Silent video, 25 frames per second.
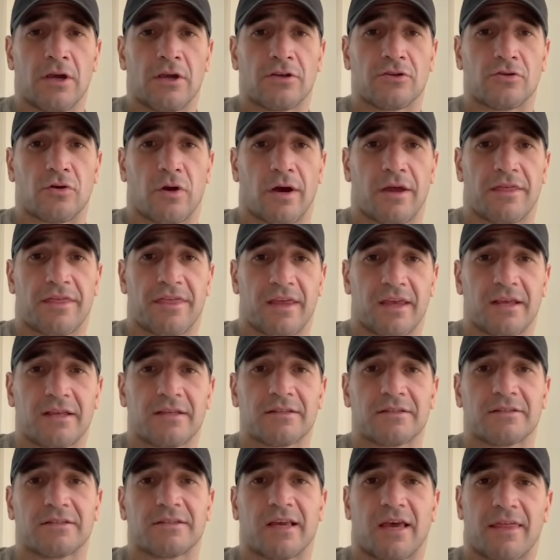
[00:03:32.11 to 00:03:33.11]
So I think
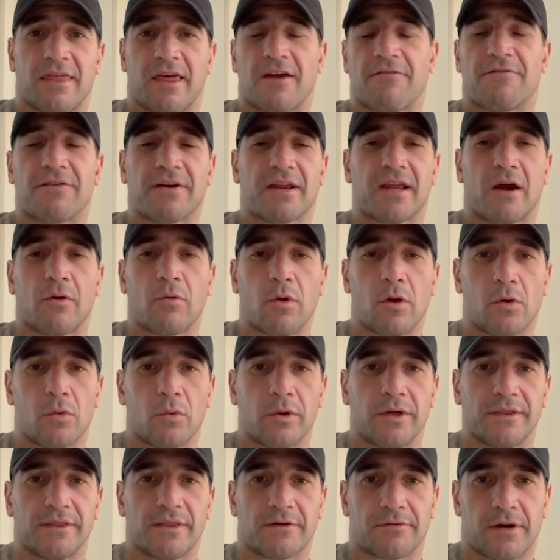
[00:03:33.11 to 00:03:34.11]
South Africa will
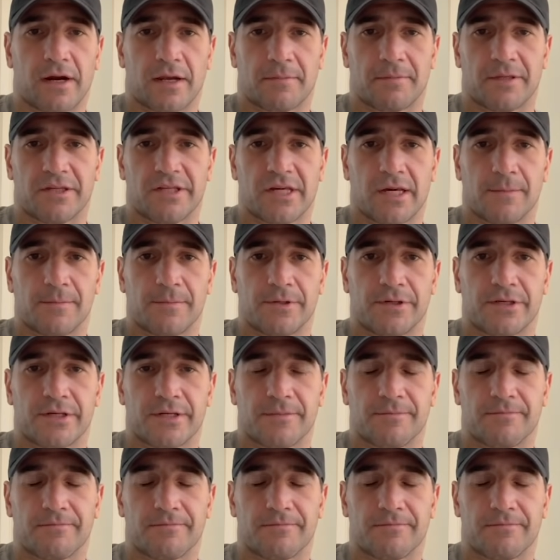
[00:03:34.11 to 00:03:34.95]
win the Rugby Championship.